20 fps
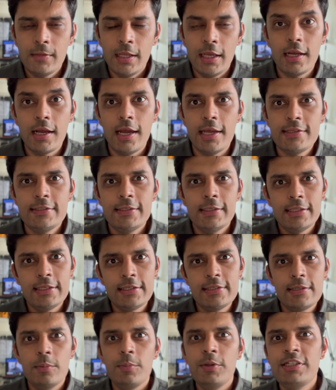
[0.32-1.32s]
Hey guys,
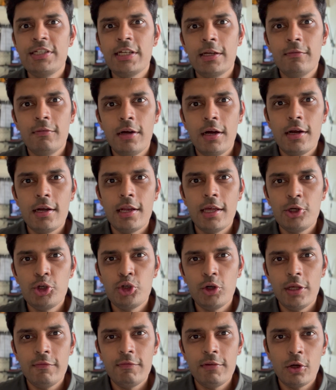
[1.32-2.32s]
this is Abhishek of Hard, and
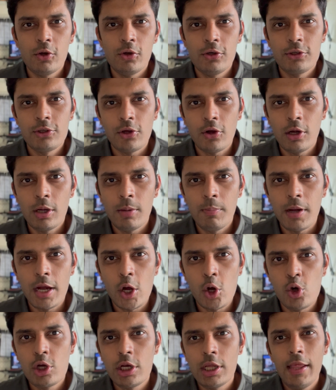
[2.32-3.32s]
today we are going to talk
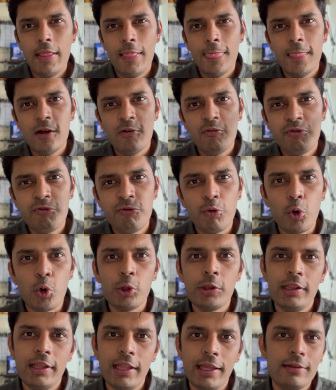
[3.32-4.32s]
about the
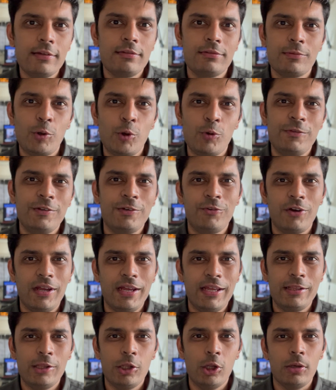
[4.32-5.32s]
fourth leg of the
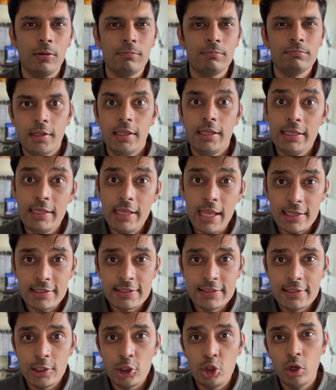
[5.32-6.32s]
triathlon.
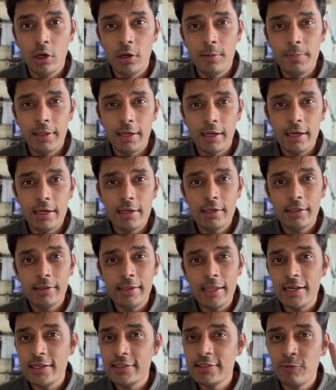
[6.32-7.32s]
Yes, you heard me right.
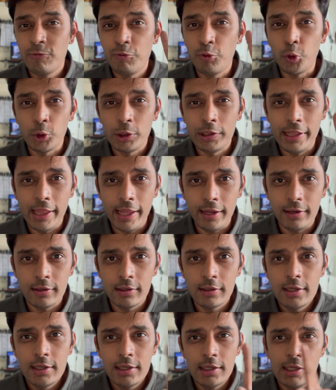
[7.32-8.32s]
There is a fourth
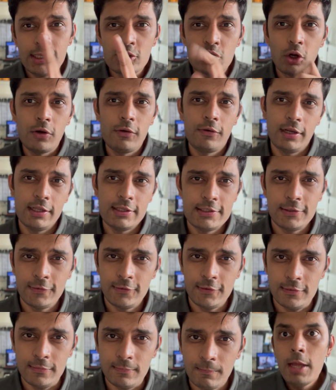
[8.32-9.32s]
leg. It's called
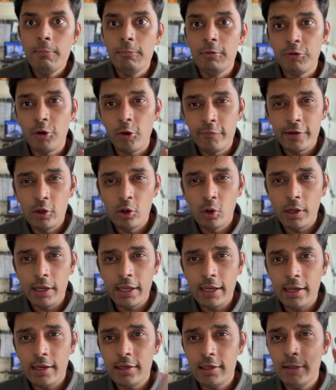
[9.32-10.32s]
transition. Before we go
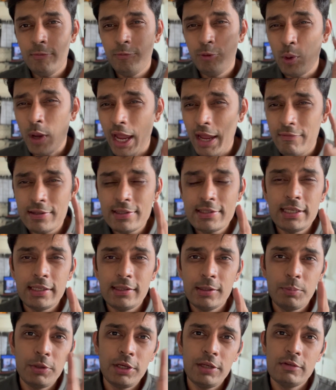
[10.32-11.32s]
ahead, if you haven't
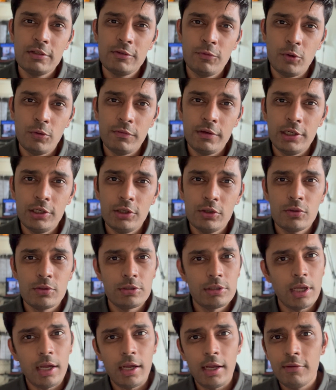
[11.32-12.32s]
seen the previous 4
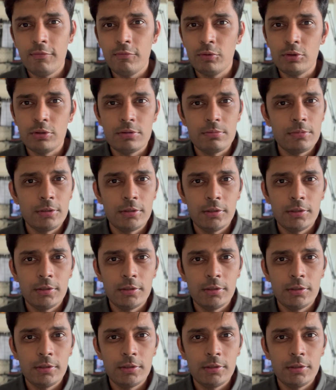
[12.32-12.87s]
videos, I would